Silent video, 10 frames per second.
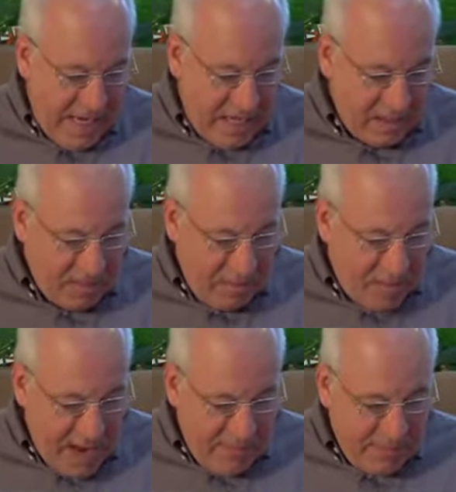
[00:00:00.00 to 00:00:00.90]
It's a
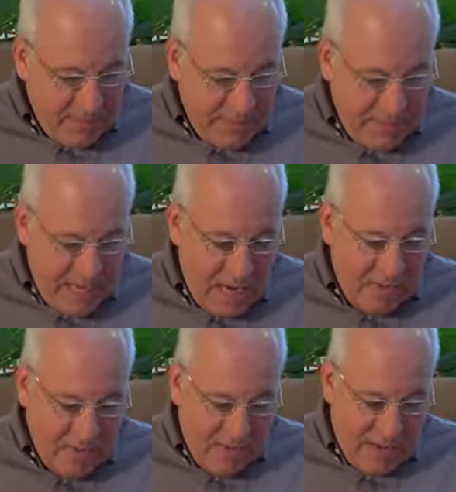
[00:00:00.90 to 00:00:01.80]
prideful
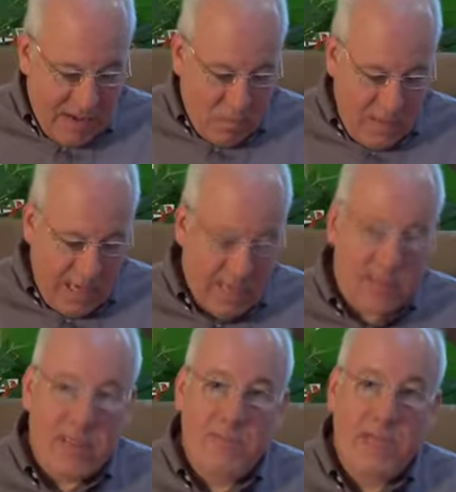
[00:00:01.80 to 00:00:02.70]
example of how we
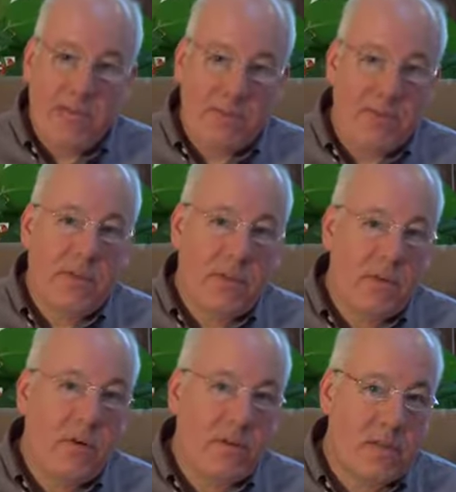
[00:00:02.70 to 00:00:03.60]
can sometimes think
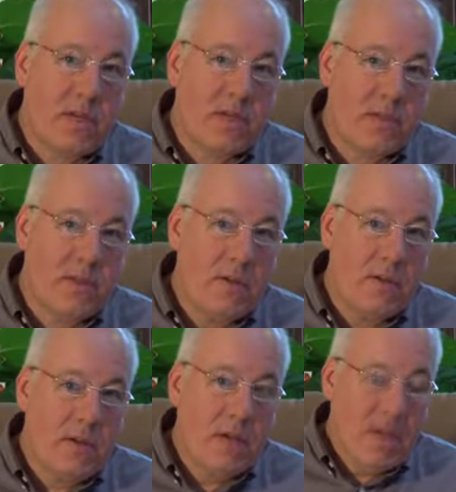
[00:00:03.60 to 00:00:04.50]
of ourselves.
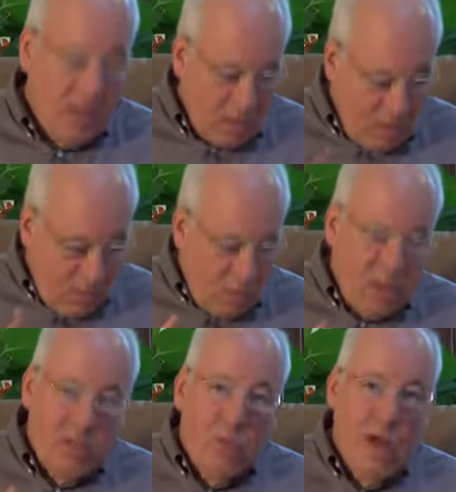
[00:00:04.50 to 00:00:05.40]
So we'll
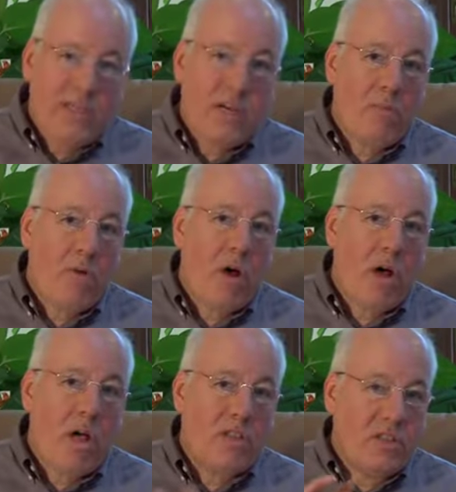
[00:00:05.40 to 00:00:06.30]
just watch how
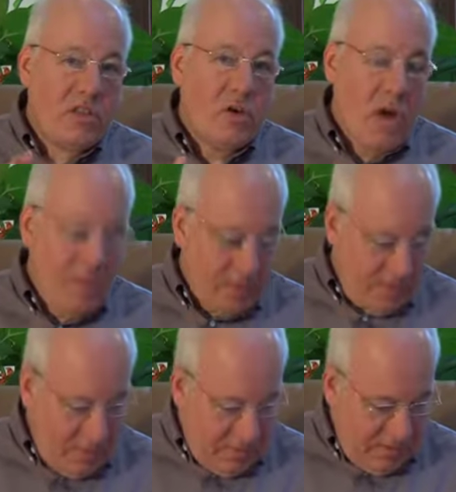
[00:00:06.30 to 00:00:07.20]
Paul describes
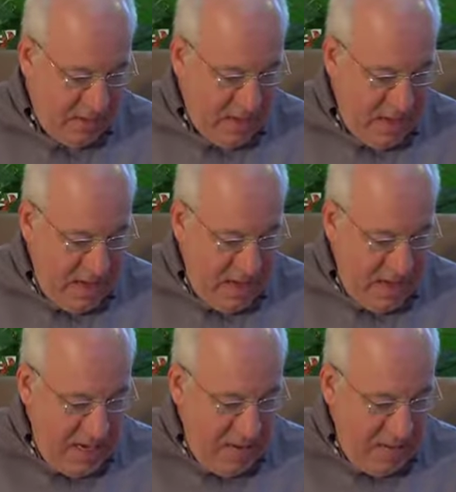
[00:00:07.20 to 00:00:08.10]
himself here.
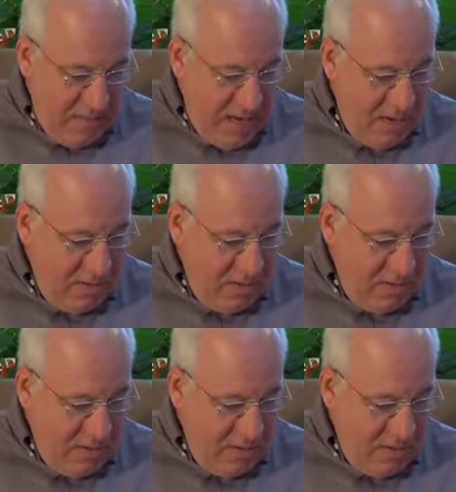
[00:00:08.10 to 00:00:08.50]
And, and Betty,